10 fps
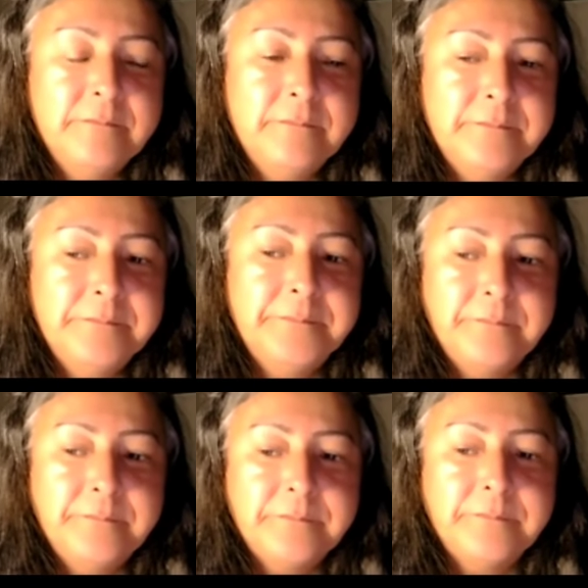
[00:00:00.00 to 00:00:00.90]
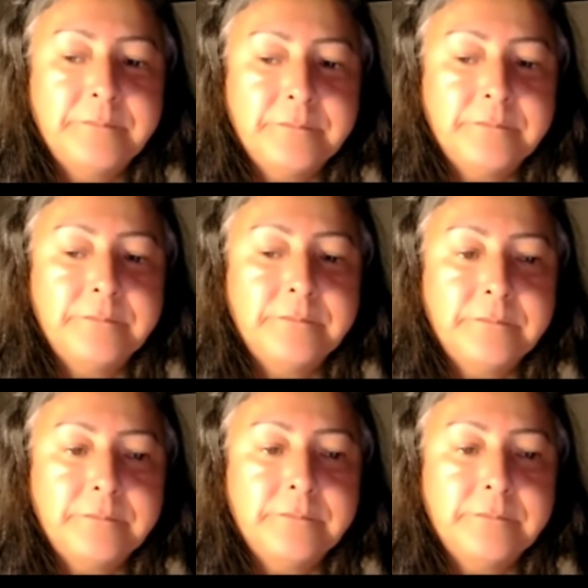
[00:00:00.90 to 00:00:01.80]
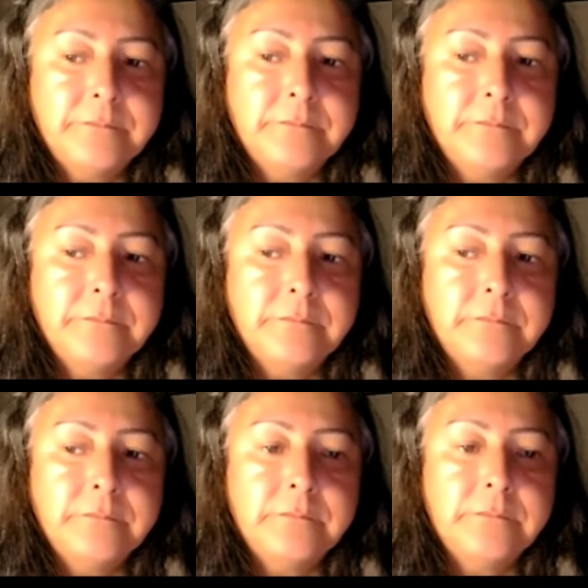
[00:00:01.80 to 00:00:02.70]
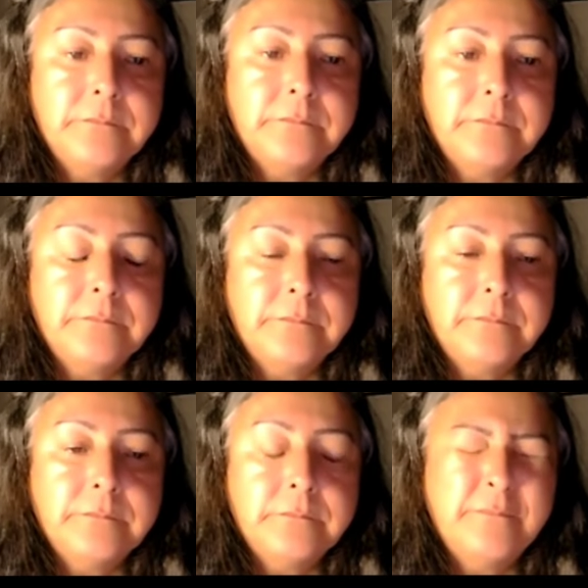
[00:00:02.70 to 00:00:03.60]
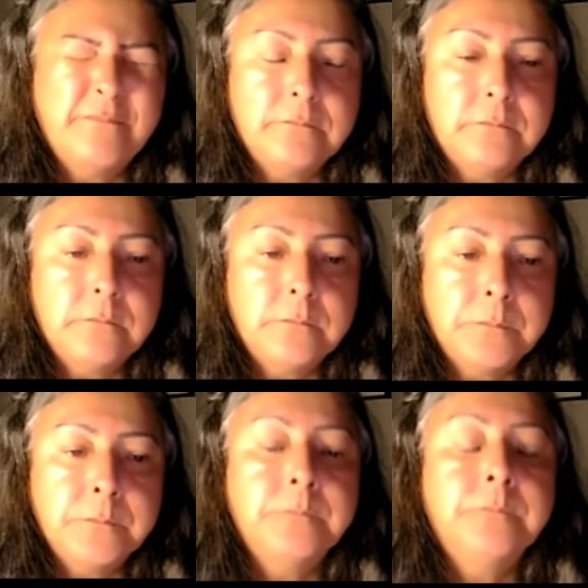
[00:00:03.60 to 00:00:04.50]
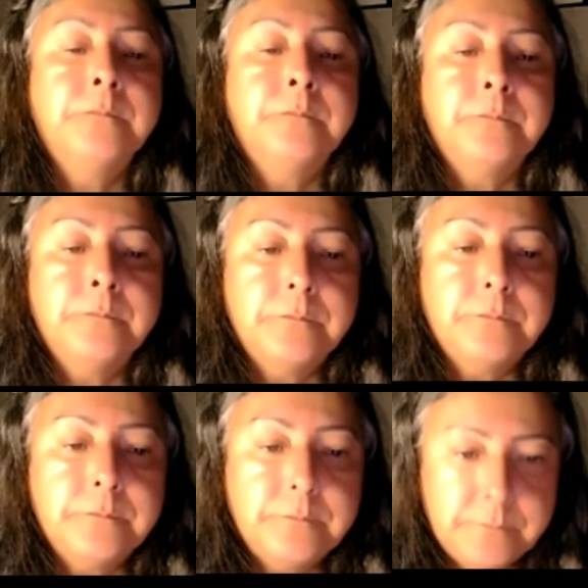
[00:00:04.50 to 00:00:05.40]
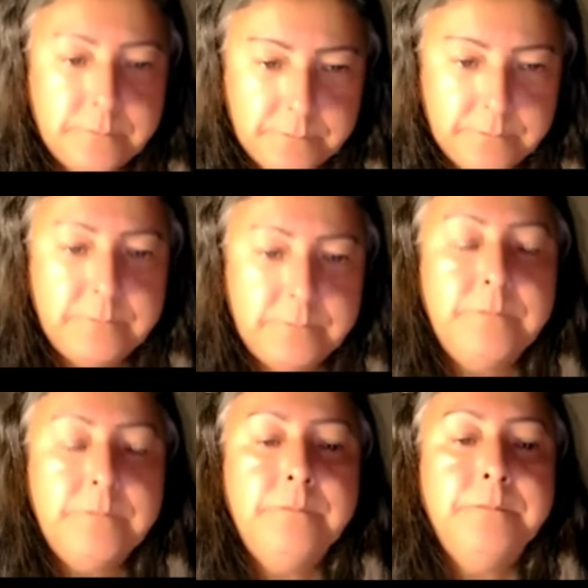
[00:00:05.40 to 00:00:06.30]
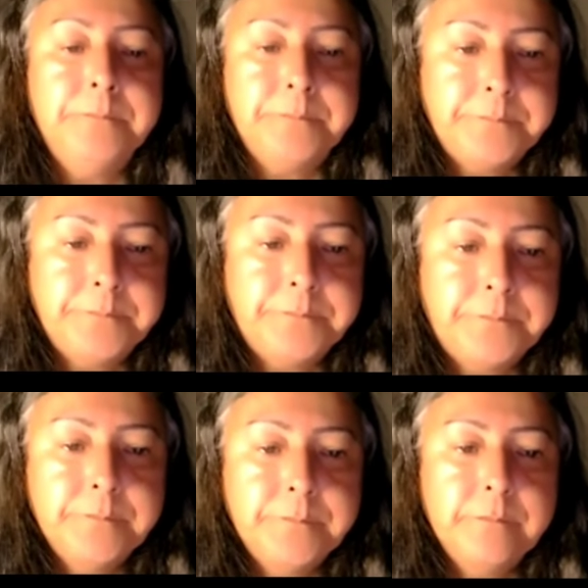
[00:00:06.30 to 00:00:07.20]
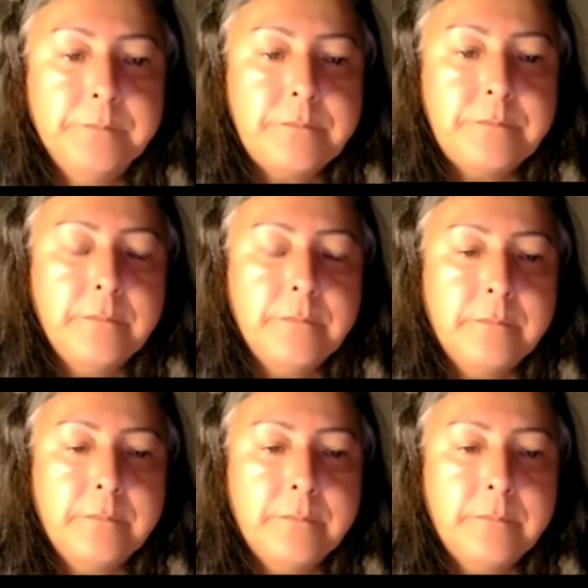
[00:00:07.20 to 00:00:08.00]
(silent)